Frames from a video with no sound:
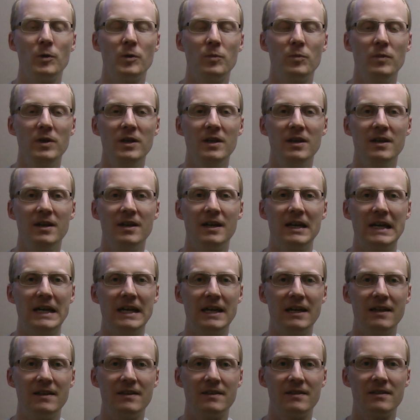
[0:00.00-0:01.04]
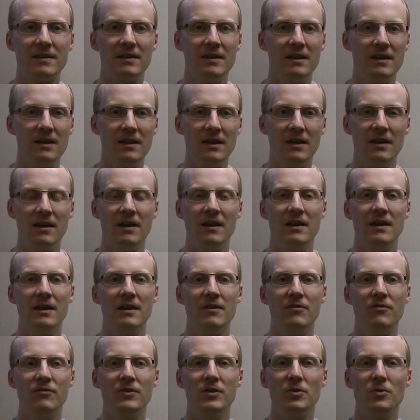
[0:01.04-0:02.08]
with me, and
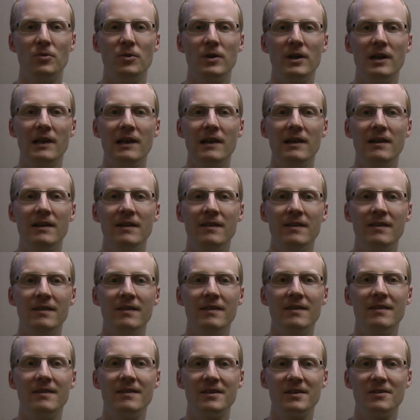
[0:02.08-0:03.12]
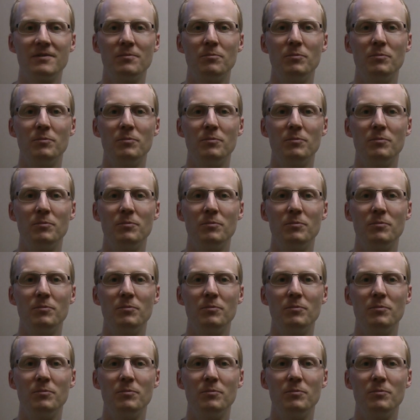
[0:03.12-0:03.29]
a few really n